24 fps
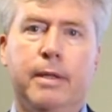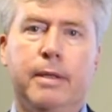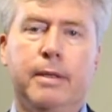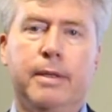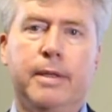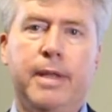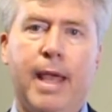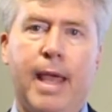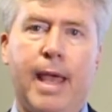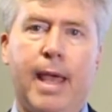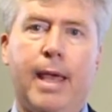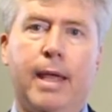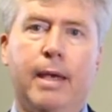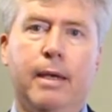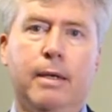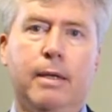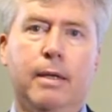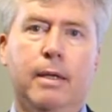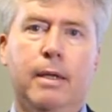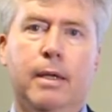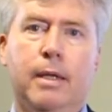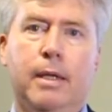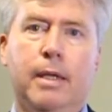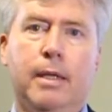debt
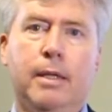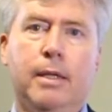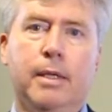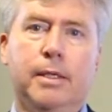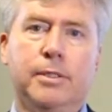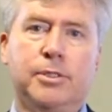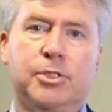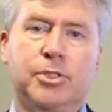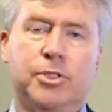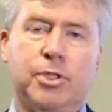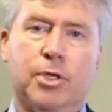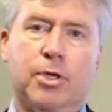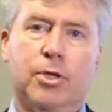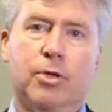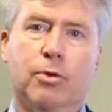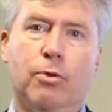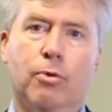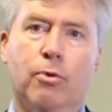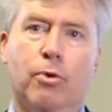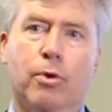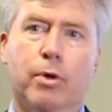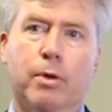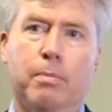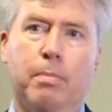is
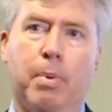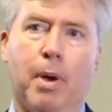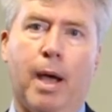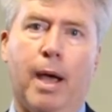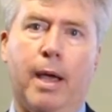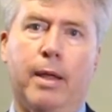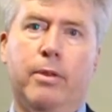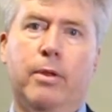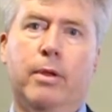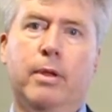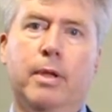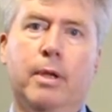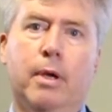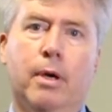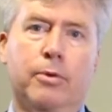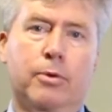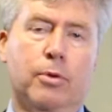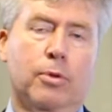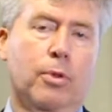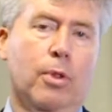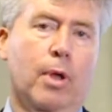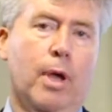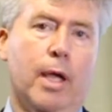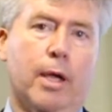secured by the
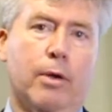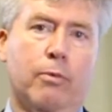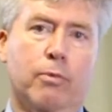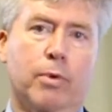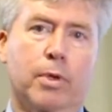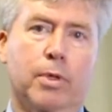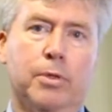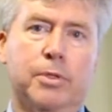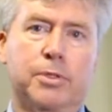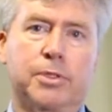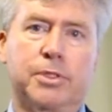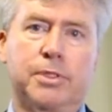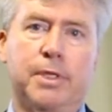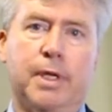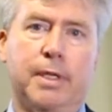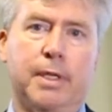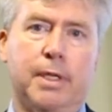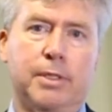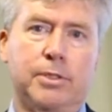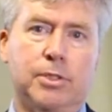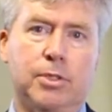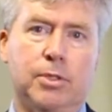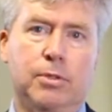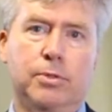underlying real estate
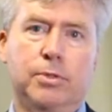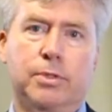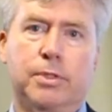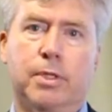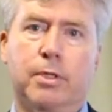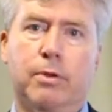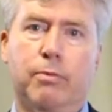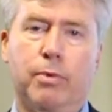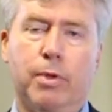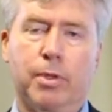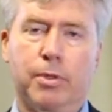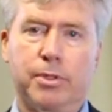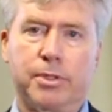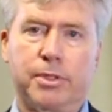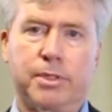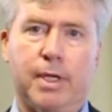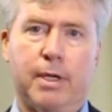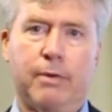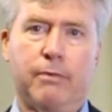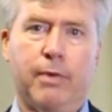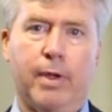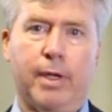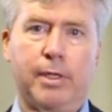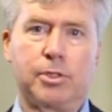that's used in the real
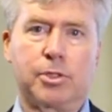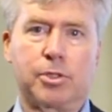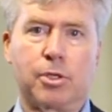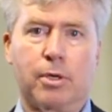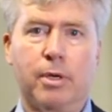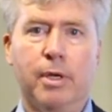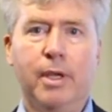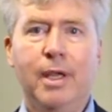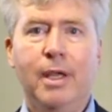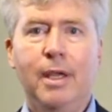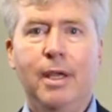estate venture.